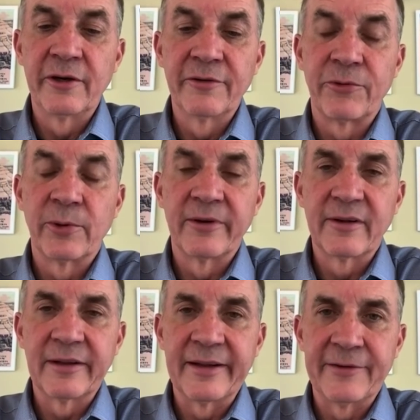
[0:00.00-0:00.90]
for
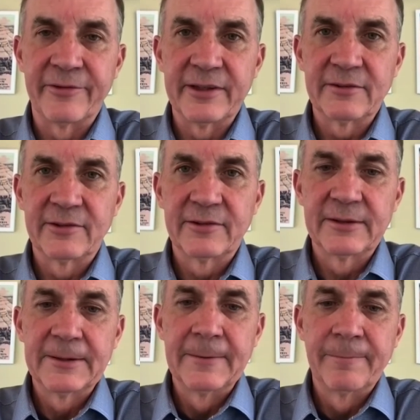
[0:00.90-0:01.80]
leverage
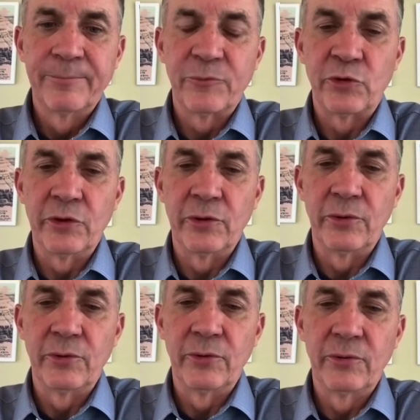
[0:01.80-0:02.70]

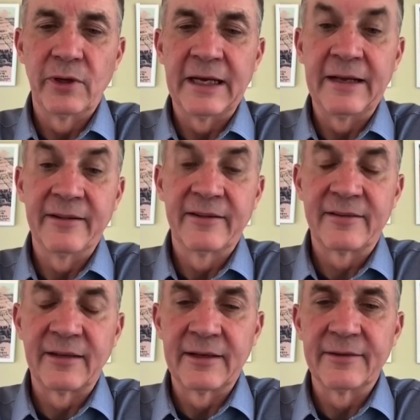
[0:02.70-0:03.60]
to and
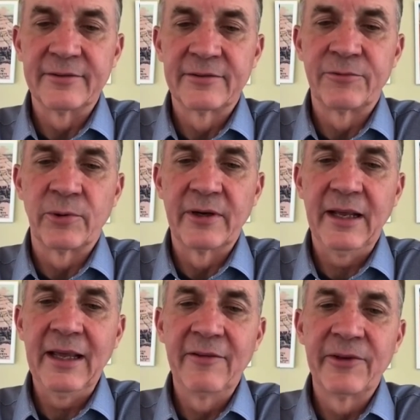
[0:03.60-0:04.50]
incentives for
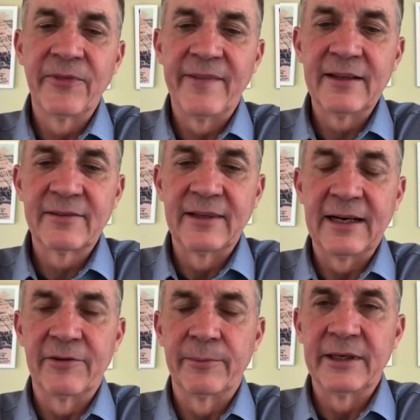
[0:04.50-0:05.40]
even this
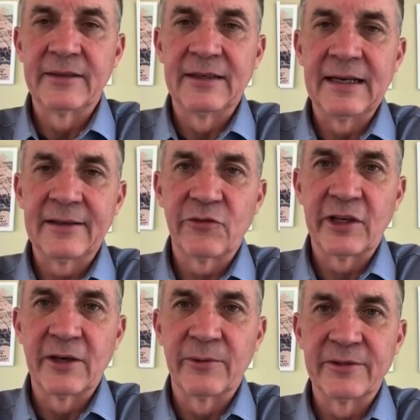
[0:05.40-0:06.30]
government not to
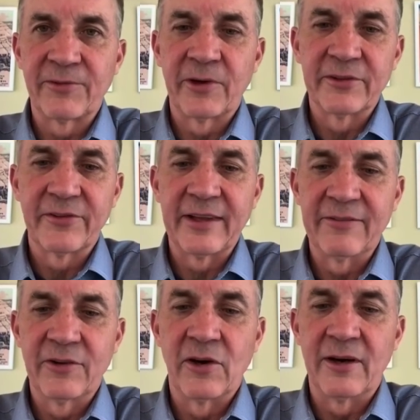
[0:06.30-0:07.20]
go as far as they've
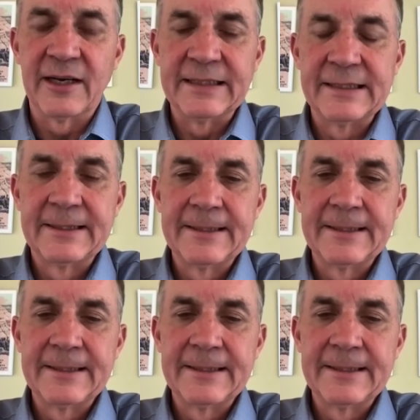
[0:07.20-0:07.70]
gone,